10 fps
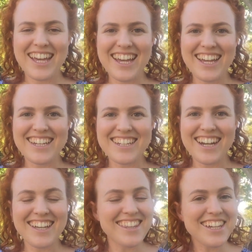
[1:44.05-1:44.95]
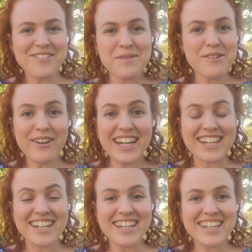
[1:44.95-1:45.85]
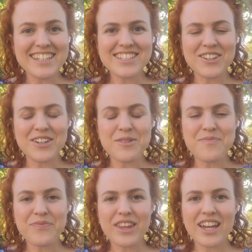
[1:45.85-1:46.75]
And I think it will be fun. So